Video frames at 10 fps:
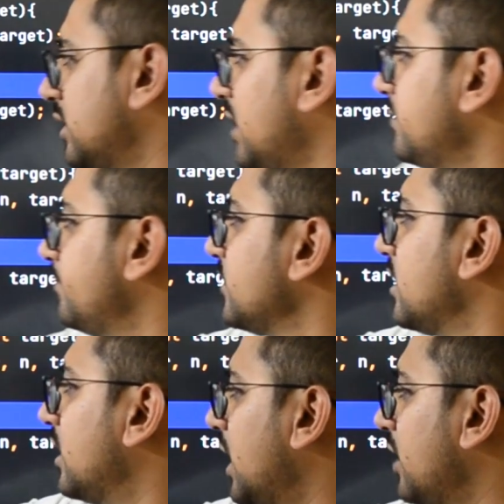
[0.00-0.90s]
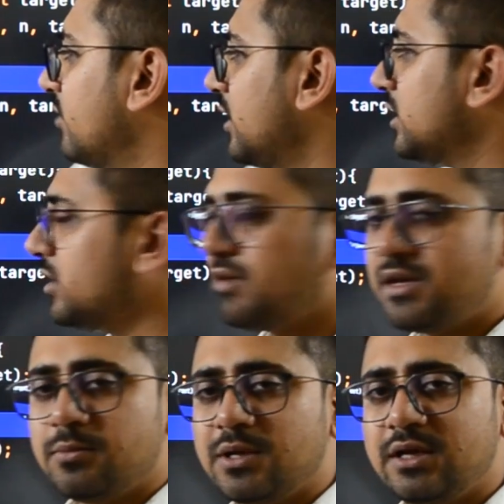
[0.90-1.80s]
Then I have another
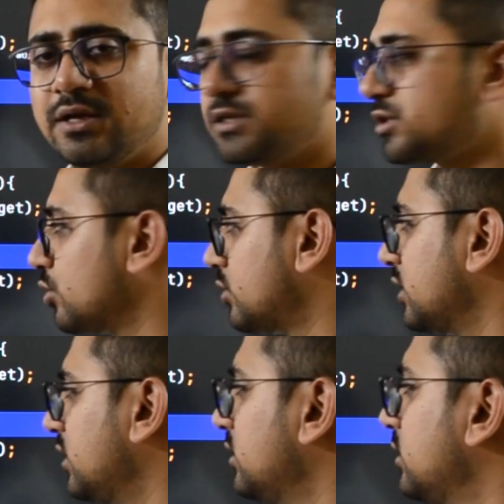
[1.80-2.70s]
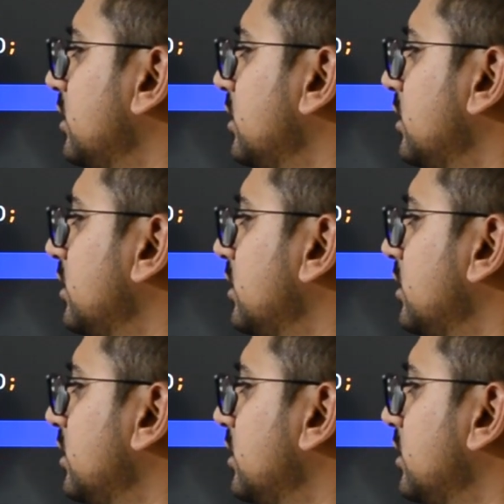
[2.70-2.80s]
variable here as total.